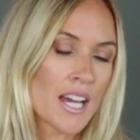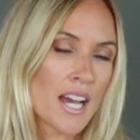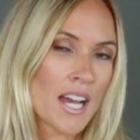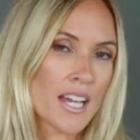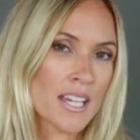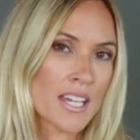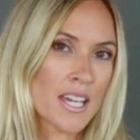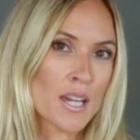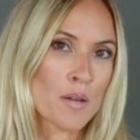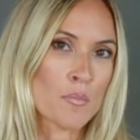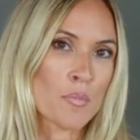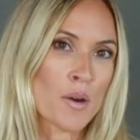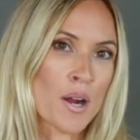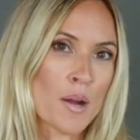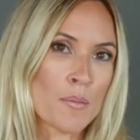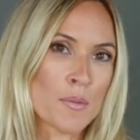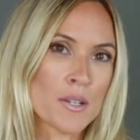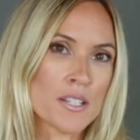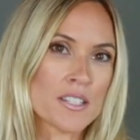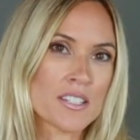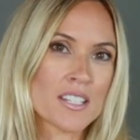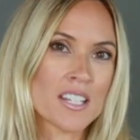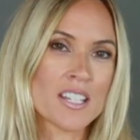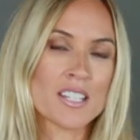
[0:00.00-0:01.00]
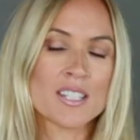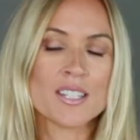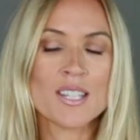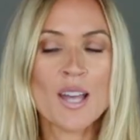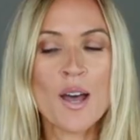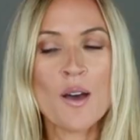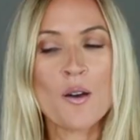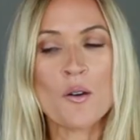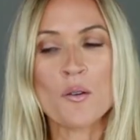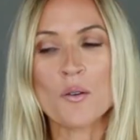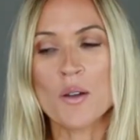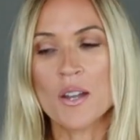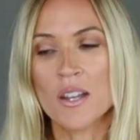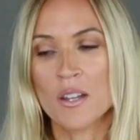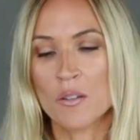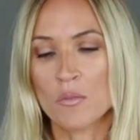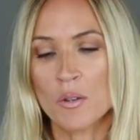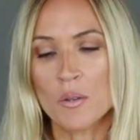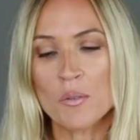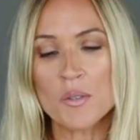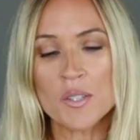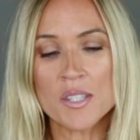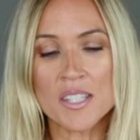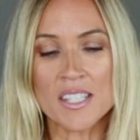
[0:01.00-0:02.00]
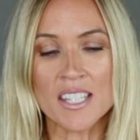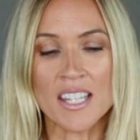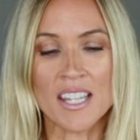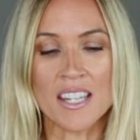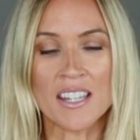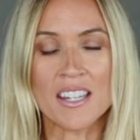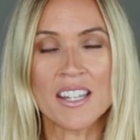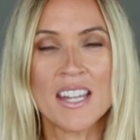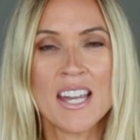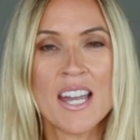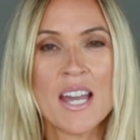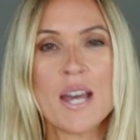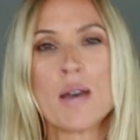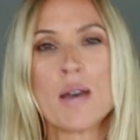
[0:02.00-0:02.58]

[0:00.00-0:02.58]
I can't promise, so we will see.